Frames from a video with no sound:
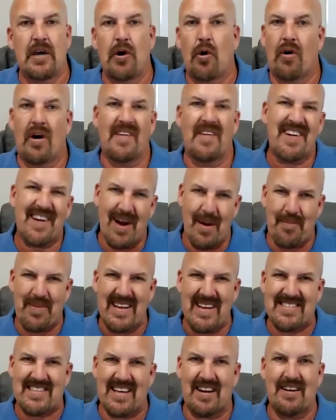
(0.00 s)
or other
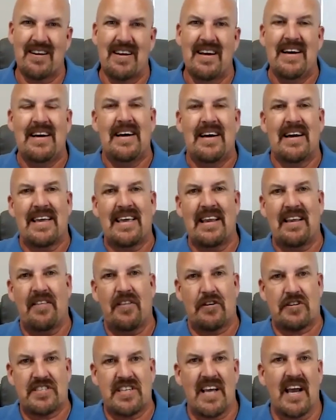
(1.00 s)
companies that are getting
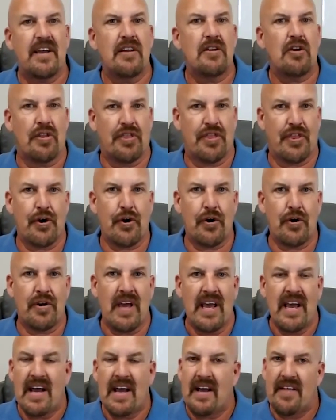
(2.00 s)
their second or
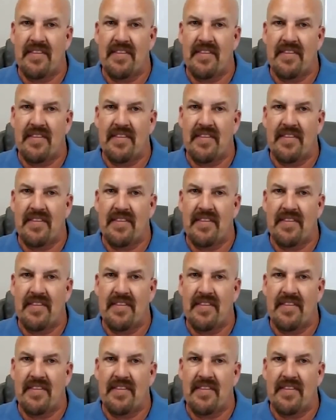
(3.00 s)
third.